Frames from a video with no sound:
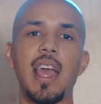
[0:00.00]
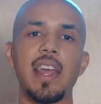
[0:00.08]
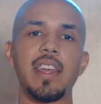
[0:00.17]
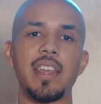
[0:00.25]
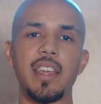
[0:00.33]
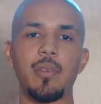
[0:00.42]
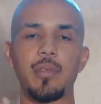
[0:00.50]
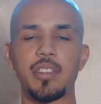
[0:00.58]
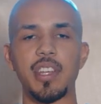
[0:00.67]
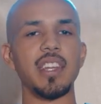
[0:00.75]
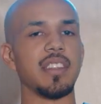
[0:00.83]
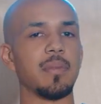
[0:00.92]
and it get
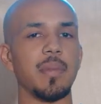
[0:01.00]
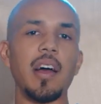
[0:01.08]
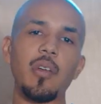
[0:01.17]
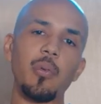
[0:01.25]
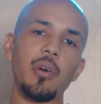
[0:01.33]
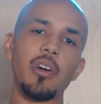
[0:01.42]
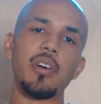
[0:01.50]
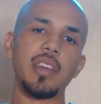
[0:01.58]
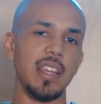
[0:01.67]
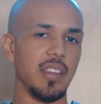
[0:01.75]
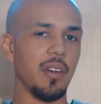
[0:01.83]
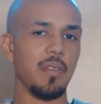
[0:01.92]
rejected by the world, it
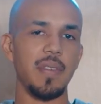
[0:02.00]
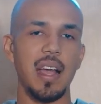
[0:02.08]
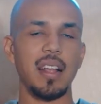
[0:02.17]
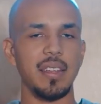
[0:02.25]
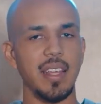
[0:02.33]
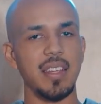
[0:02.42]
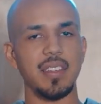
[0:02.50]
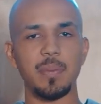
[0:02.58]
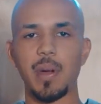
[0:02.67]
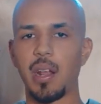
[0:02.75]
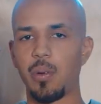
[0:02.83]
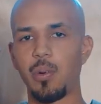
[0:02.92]
get no validation
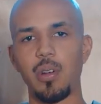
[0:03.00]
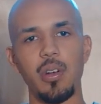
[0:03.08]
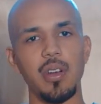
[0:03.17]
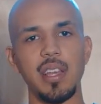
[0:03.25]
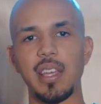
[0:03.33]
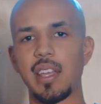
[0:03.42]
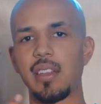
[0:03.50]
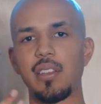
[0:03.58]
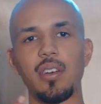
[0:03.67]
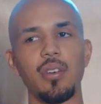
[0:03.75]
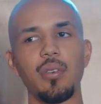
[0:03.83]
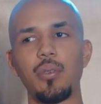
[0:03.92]
by the world, it get
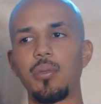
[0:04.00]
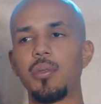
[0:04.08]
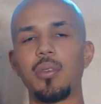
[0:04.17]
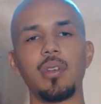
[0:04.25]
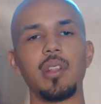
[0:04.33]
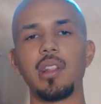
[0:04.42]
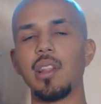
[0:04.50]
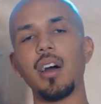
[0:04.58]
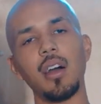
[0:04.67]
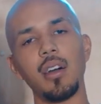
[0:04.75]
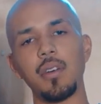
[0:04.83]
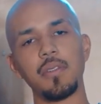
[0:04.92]
no
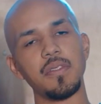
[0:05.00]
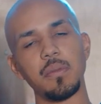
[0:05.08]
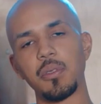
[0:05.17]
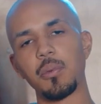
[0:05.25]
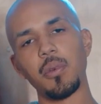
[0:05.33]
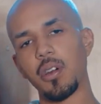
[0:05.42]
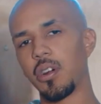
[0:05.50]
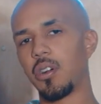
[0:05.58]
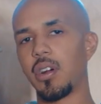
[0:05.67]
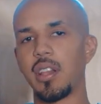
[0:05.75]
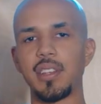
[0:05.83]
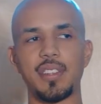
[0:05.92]
love from the
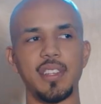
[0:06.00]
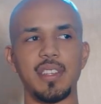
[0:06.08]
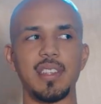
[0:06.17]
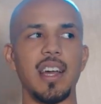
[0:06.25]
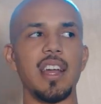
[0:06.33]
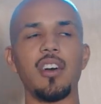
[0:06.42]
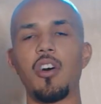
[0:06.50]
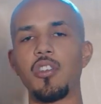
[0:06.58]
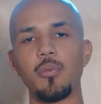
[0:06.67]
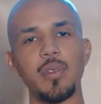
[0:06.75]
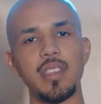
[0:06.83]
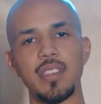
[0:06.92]
world. And it's just like,
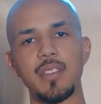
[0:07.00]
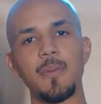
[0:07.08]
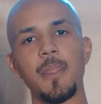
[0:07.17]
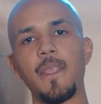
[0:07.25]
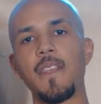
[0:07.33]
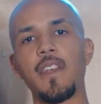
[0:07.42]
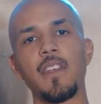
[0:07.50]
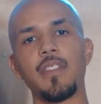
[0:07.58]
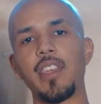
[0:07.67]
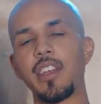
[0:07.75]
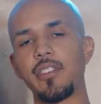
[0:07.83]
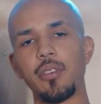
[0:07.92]
only reason
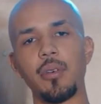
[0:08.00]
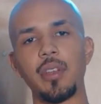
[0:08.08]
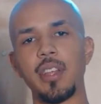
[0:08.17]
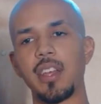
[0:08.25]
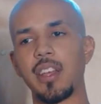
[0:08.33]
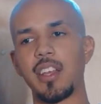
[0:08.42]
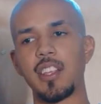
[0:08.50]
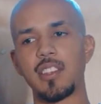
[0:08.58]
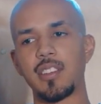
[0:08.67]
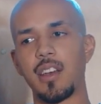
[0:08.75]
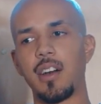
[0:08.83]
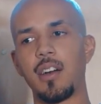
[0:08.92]
they doing it
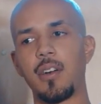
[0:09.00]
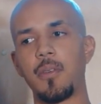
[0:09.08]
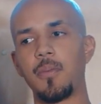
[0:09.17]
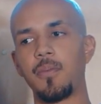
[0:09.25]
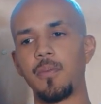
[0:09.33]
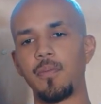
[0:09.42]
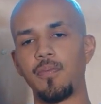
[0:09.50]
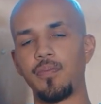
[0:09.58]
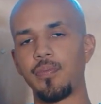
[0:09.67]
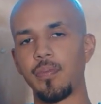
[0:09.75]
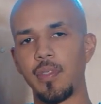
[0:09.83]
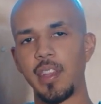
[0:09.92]
is
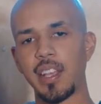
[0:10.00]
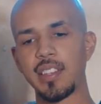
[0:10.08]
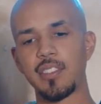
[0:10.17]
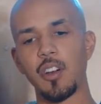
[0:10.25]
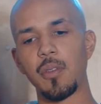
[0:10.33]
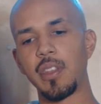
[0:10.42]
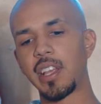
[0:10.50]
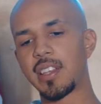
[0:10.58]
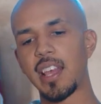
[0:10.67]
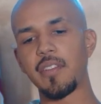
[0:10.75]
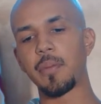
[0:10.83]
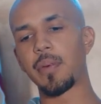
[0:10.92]
niggas
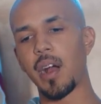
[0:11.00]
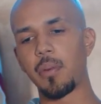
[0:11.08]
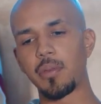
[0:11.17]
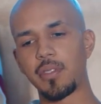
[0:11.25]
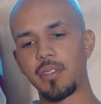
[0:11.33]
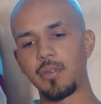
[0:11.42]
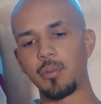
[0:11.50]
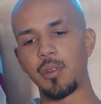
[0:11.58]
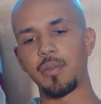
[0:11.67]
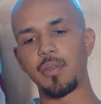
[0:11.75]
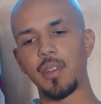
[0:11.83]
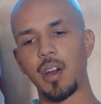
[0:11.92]
have a problem
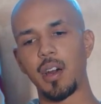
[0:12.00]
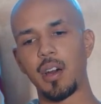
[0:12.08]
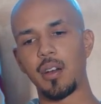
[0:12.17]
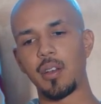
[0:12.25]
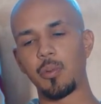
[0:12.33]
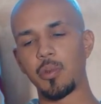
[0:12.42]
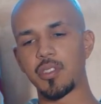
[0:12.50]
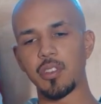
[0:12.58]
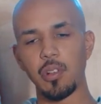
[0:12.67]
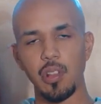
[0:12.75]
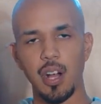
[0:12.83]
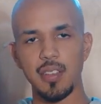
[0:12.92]
with we're
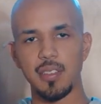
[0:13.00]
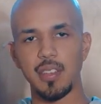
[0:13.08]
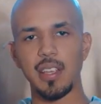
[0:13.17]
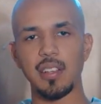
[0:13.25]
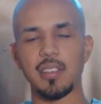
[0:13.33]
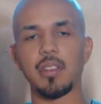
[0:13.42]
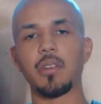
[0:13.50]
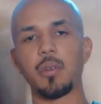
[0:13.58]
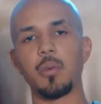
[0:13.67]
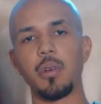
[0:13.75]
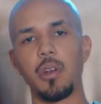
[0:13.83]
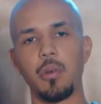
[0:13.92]
so lost in the
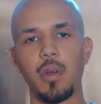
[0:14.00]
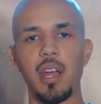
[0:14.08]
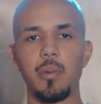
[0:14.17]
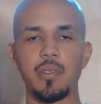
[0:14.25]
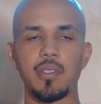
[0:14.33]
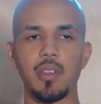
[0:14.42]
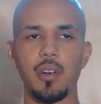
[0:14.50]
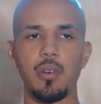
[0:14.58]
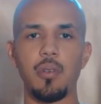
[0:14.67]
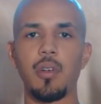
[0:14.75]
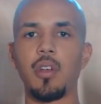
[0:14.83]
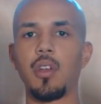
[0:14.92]
external world, right? We're
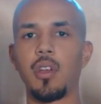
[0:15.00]
so